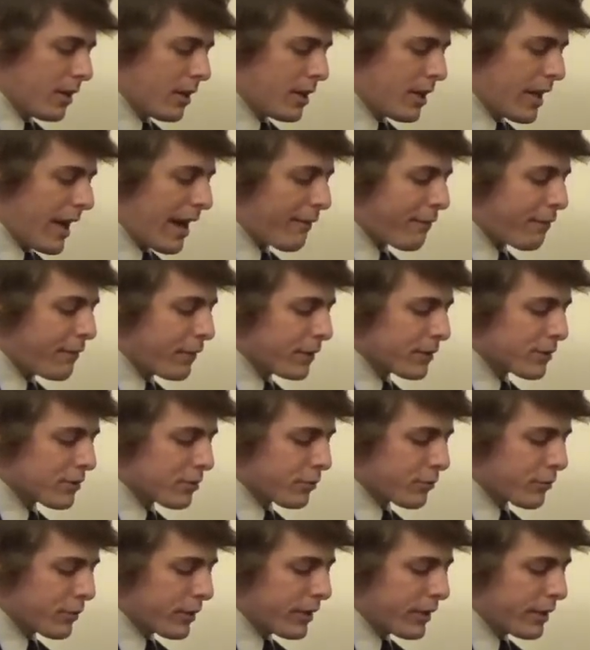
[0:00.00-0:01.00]
that feels
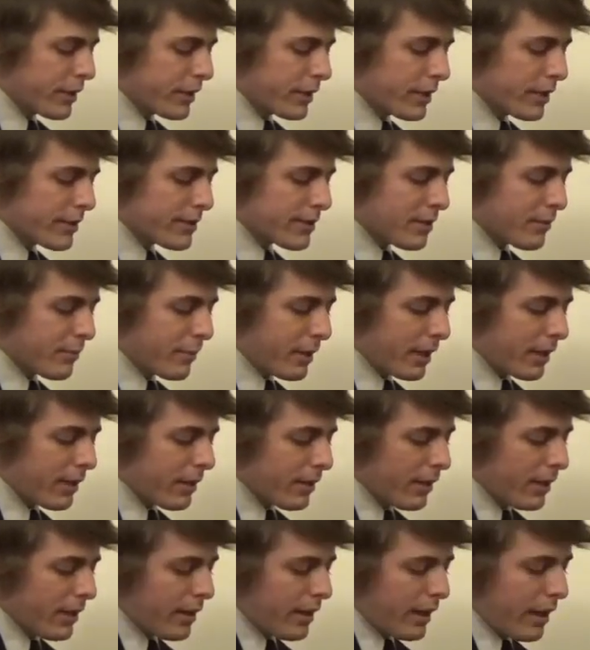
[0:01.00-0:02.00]
really good to me.
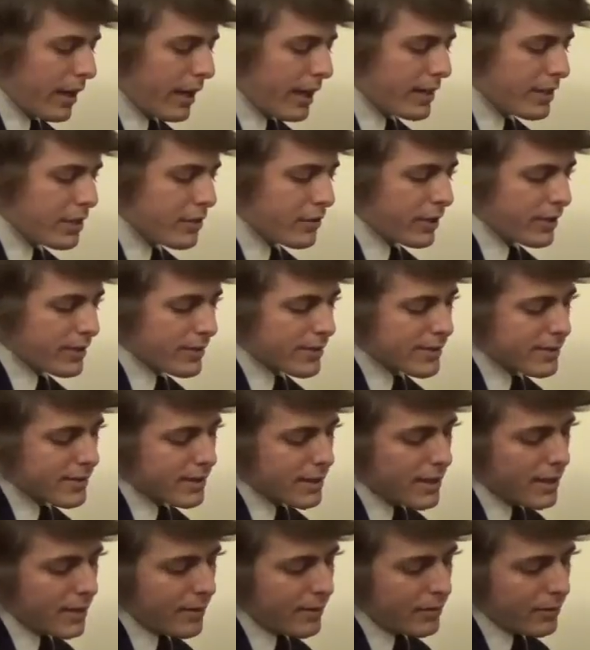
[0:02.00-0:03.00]
And you can
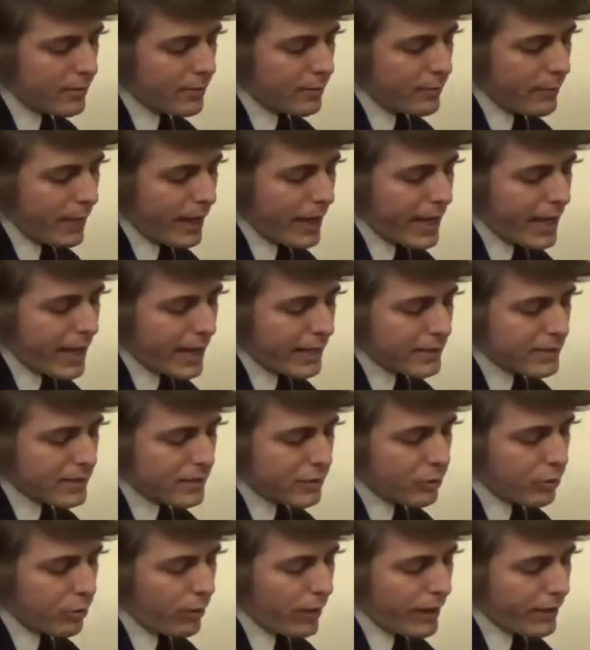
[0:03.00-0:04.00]
see my hand is
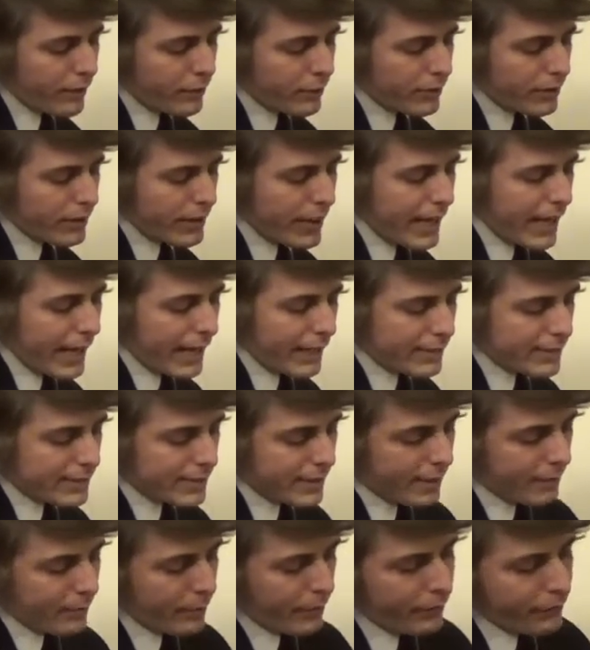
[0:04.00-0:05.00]
quite relaxed,
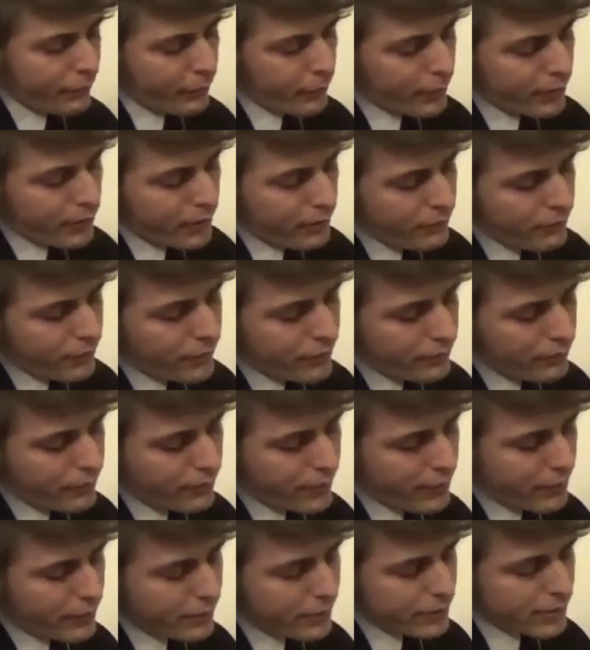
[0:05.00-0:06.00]
like my 4th and 5th
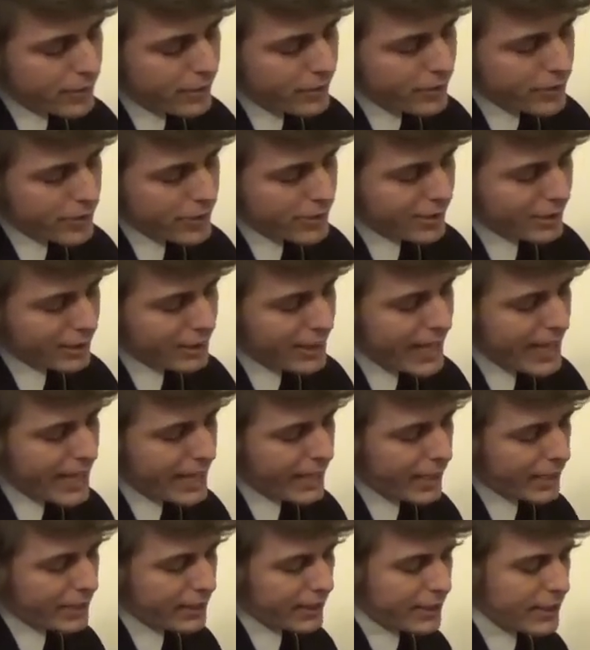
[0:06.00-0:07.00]
fingers are just
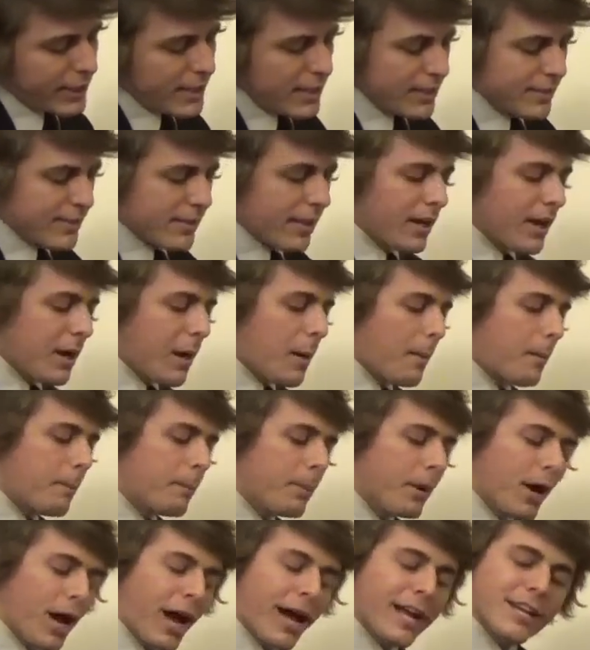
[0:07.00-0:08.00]
laying on the keys.
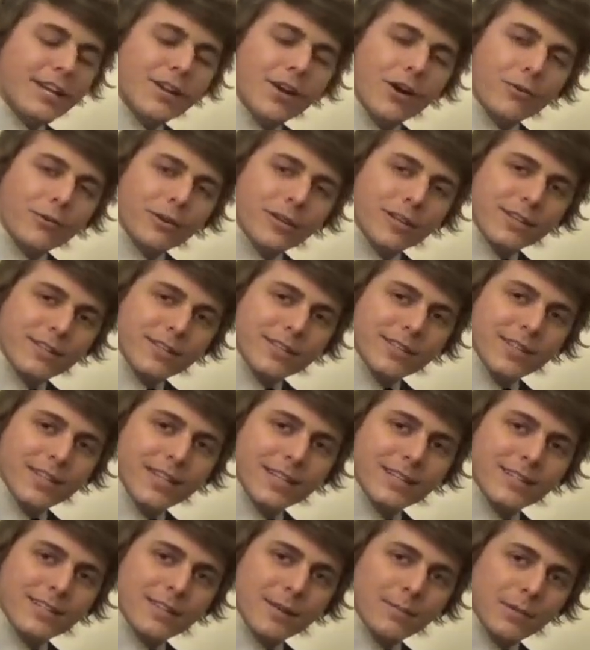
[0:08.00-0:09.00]
But I noticed
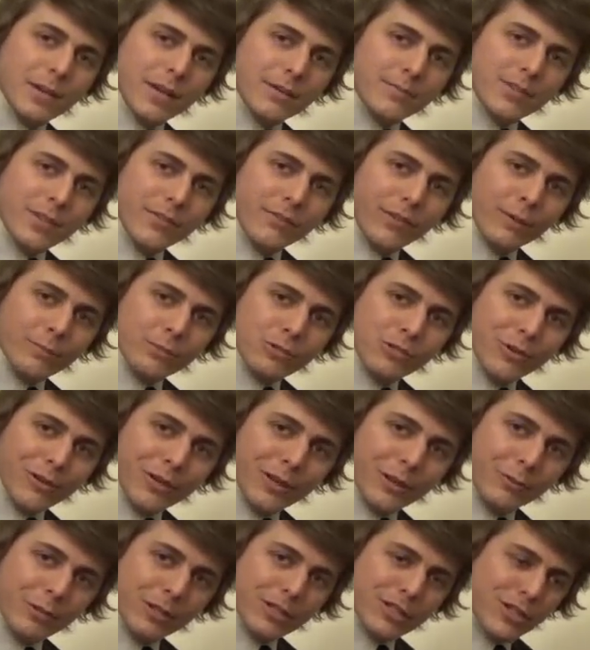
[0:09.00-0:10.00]
that sometimes if I'm
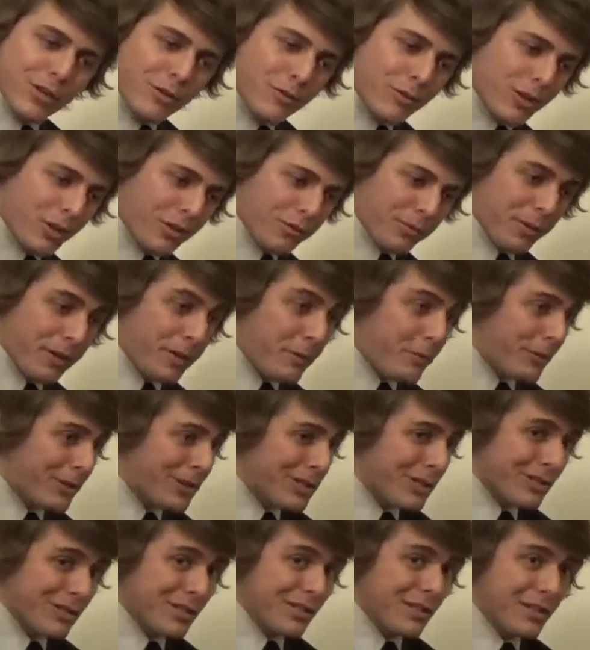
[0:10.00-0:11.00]
trilling with 2 and 3,
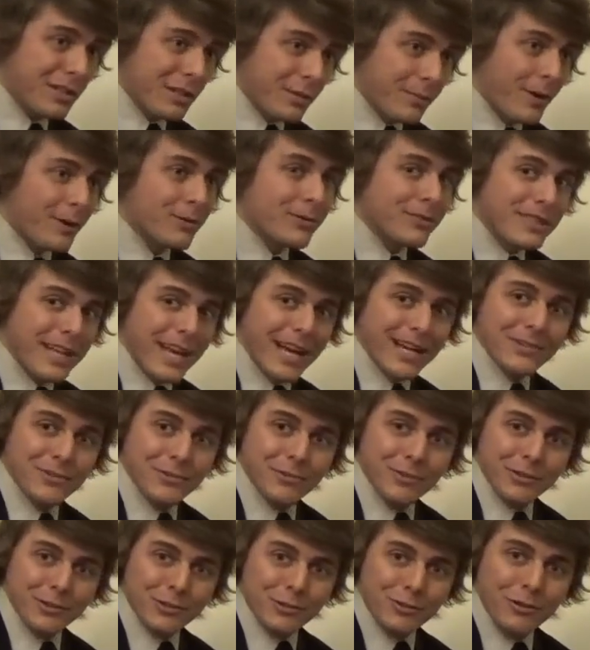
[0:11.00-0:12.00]
which is the most
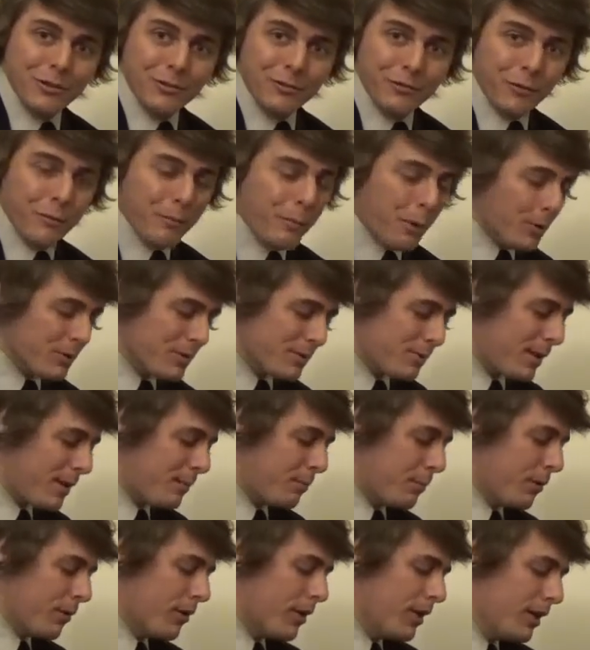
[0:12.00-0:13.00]
natural trill for most
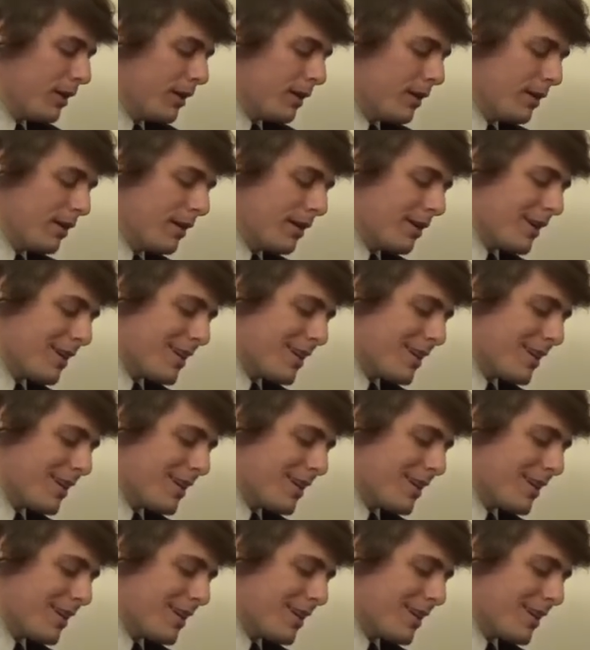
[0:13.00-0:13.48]
people, look